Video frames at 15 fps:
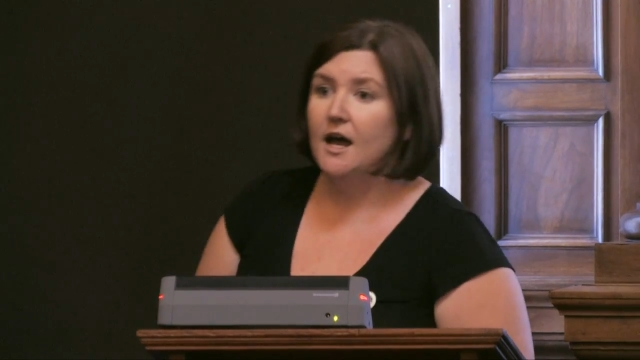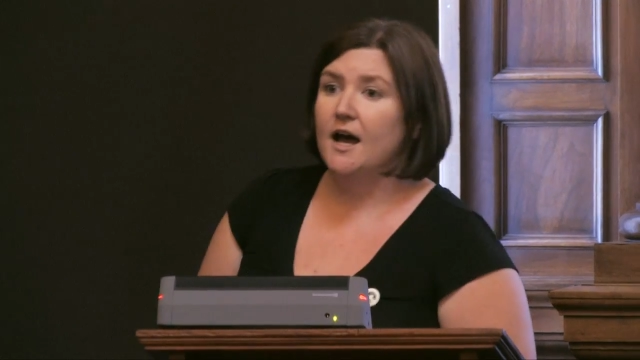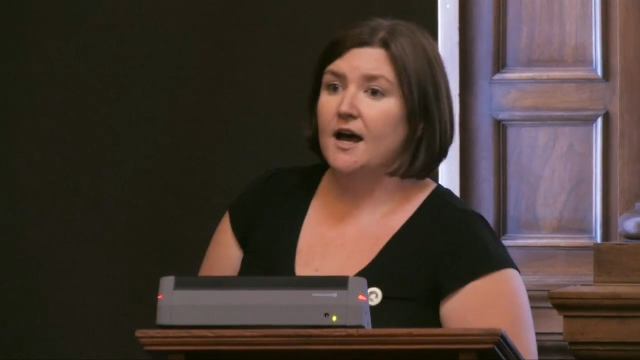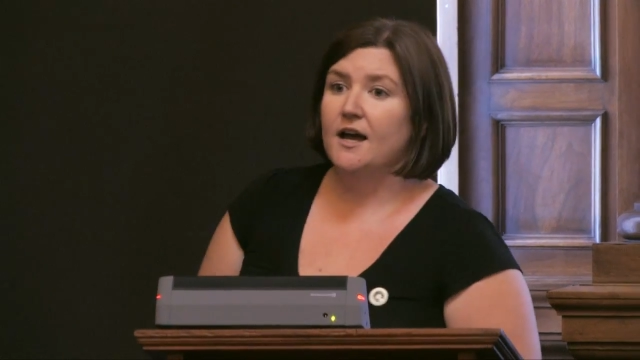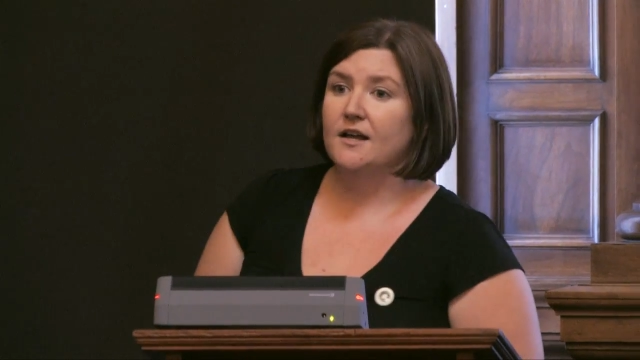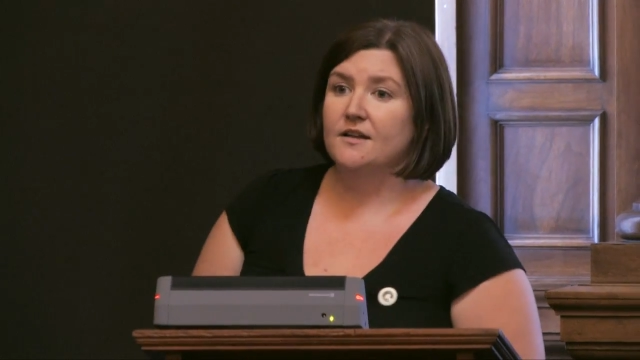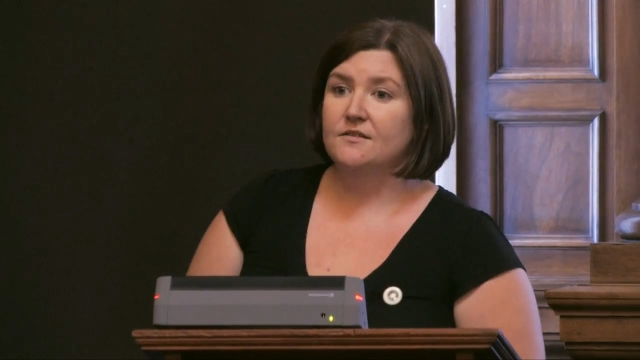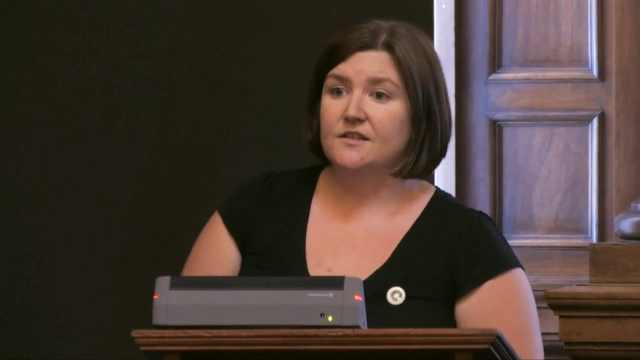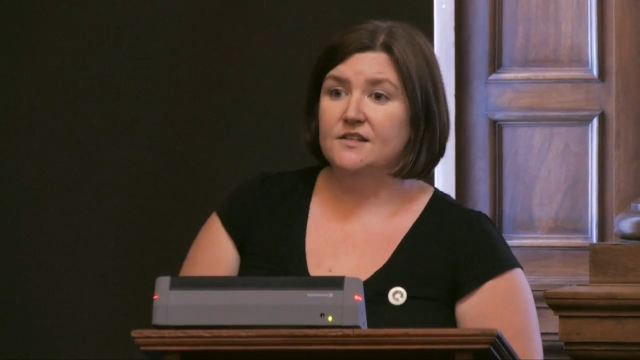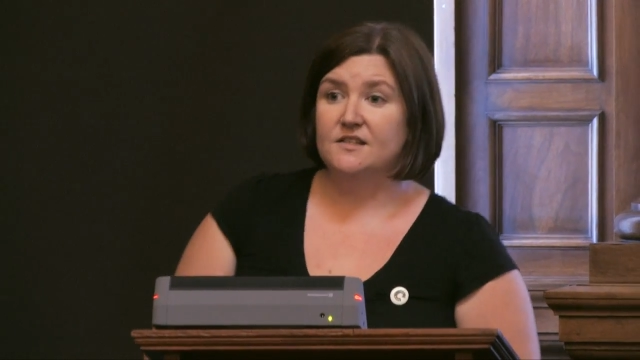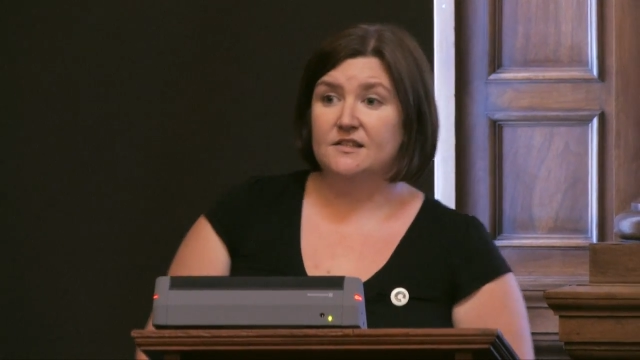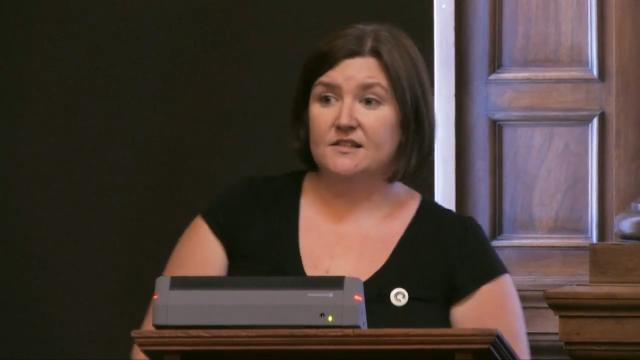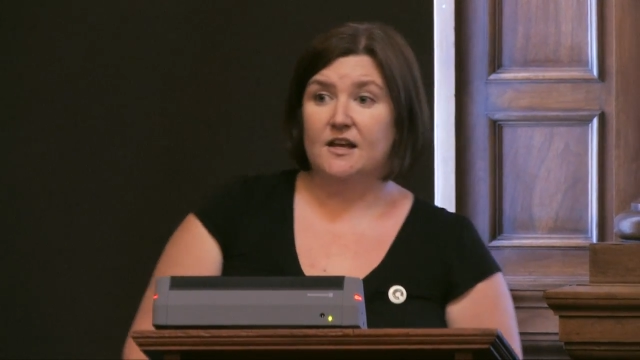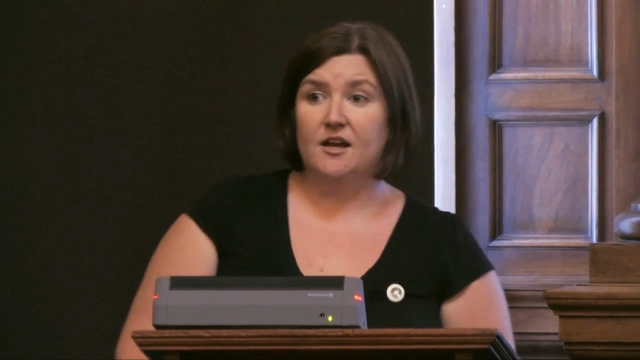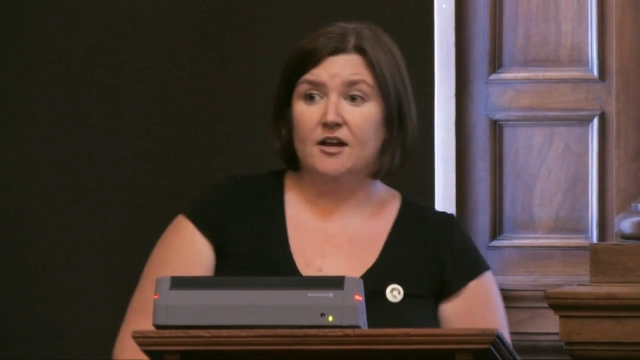and
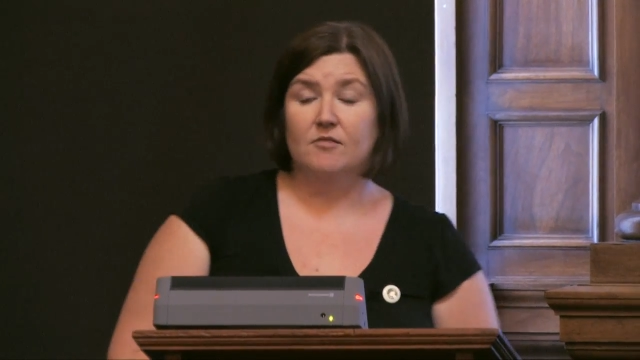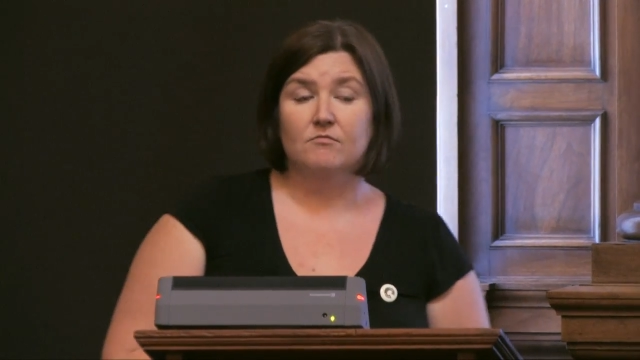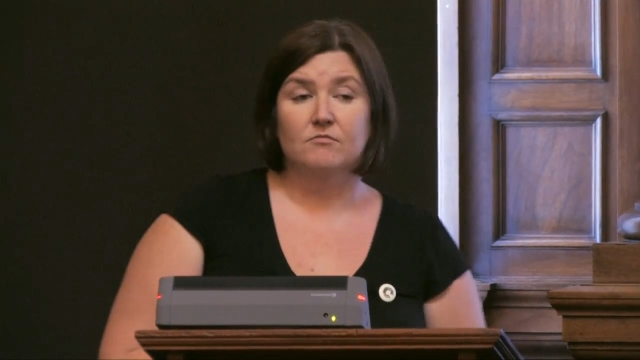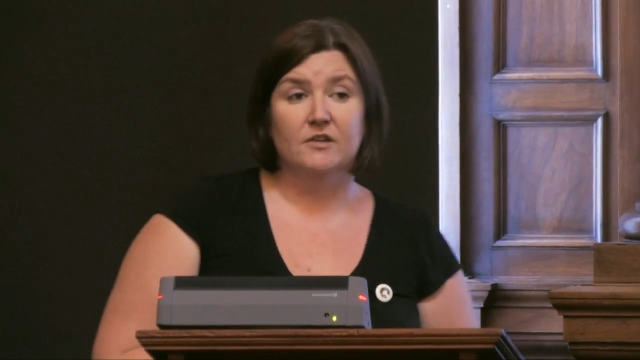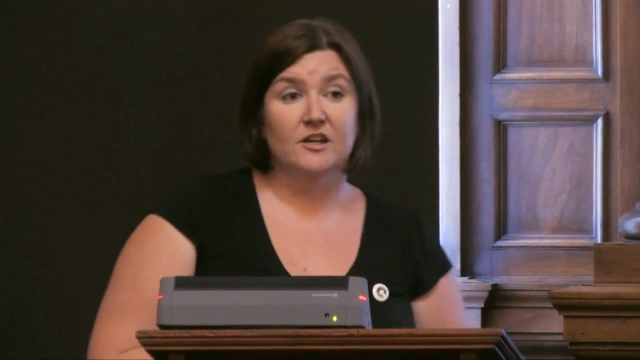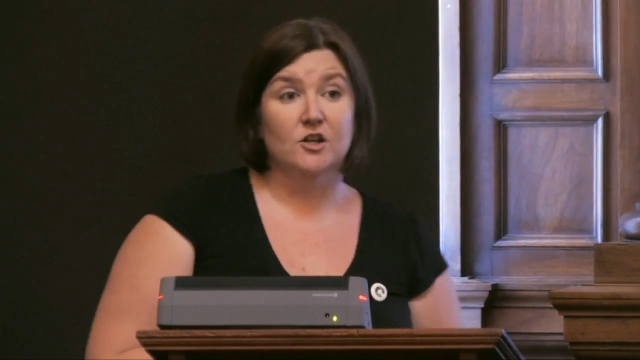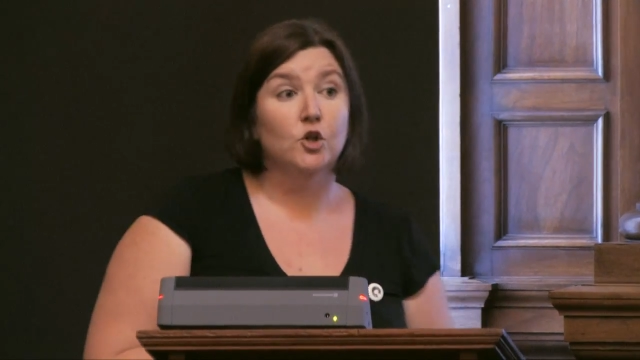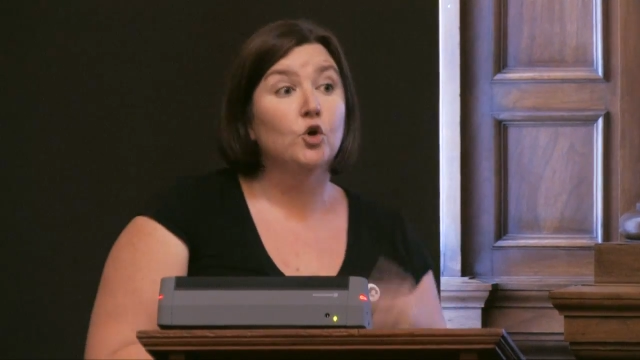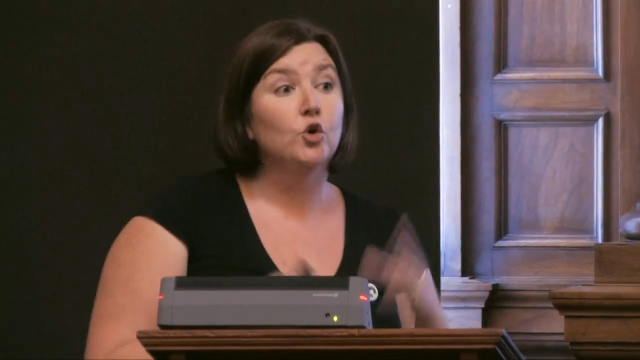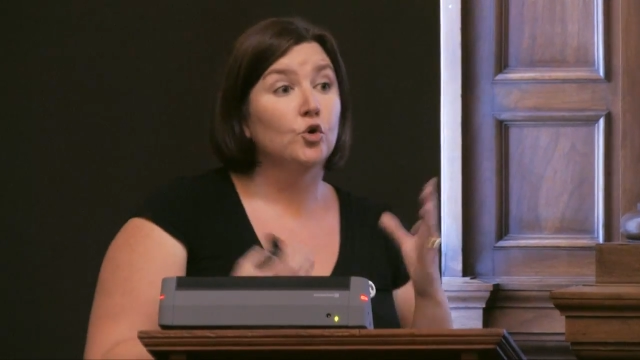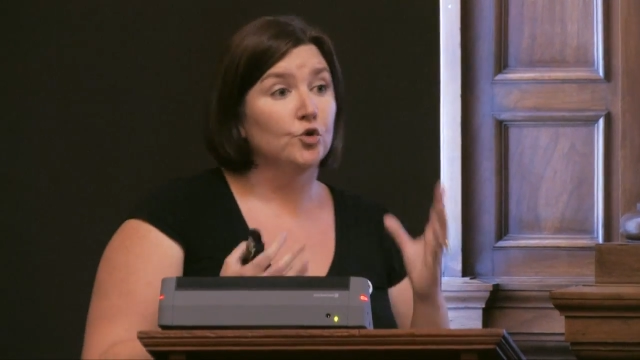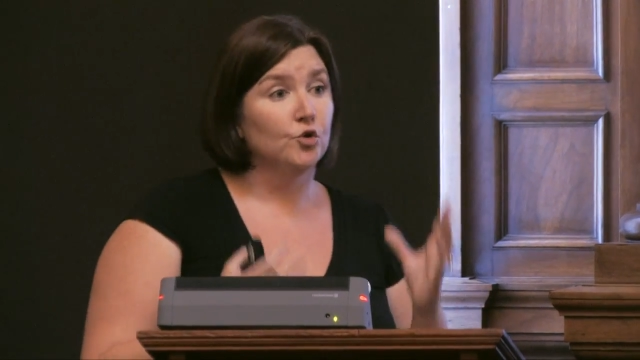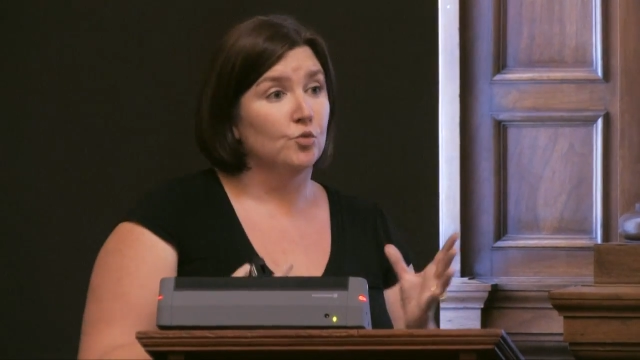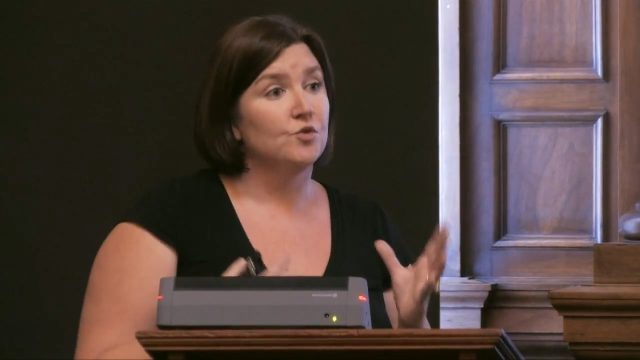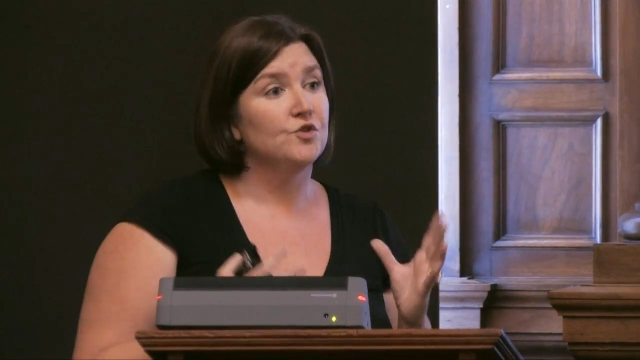this
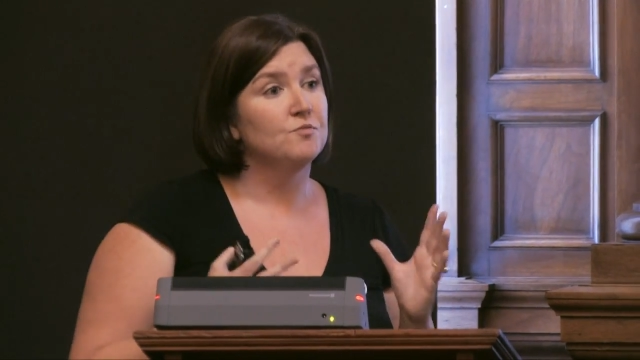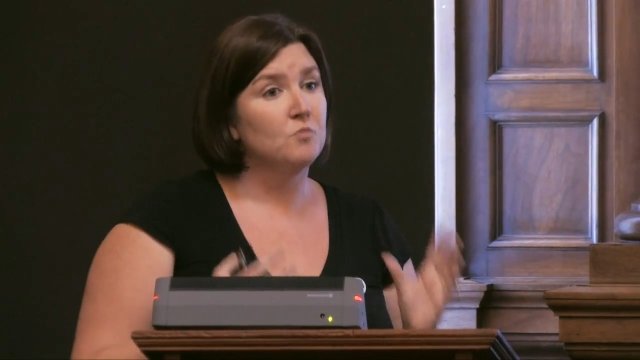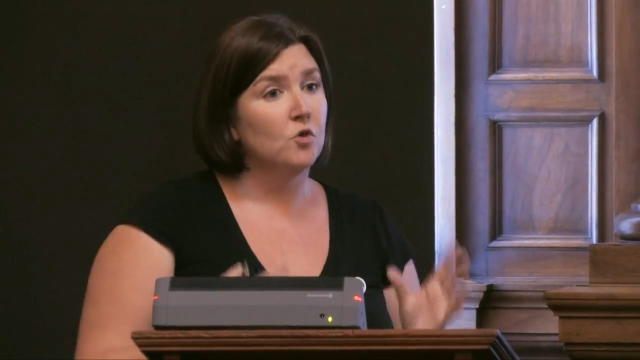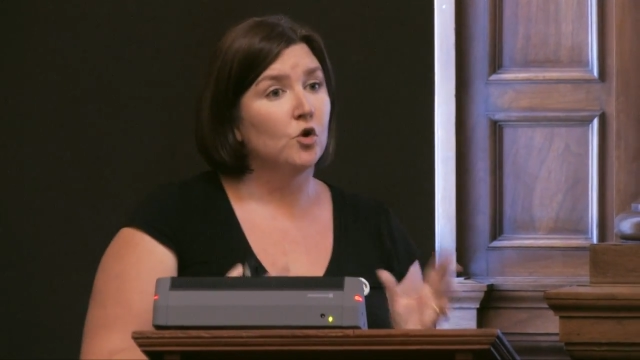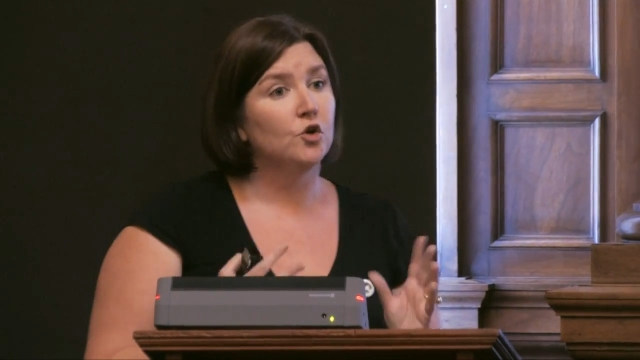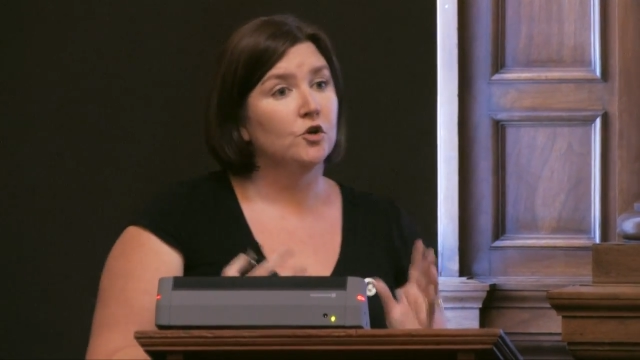alone was more